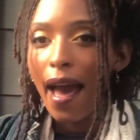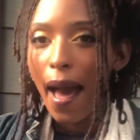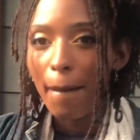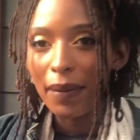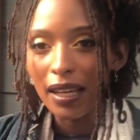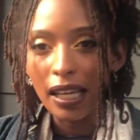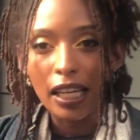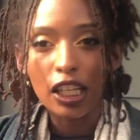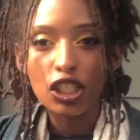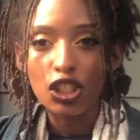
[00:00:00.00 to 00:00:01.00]
happening
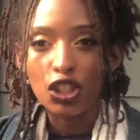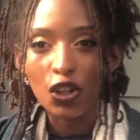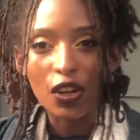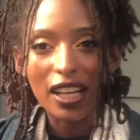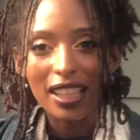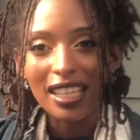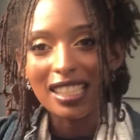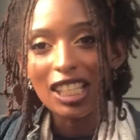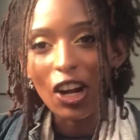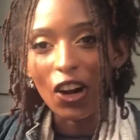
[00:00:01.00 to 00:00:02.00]
during
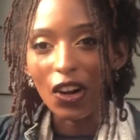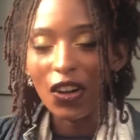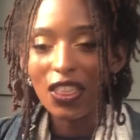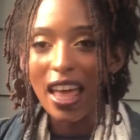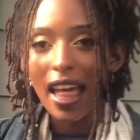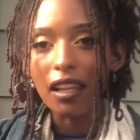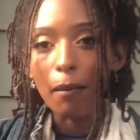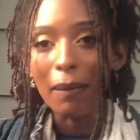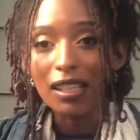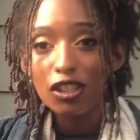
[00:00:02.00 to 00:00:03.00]
this earth
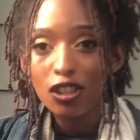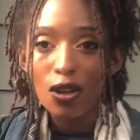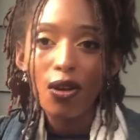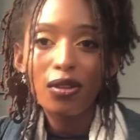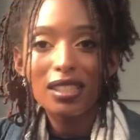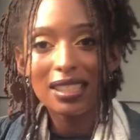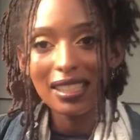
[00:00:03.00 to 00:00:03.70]
elemental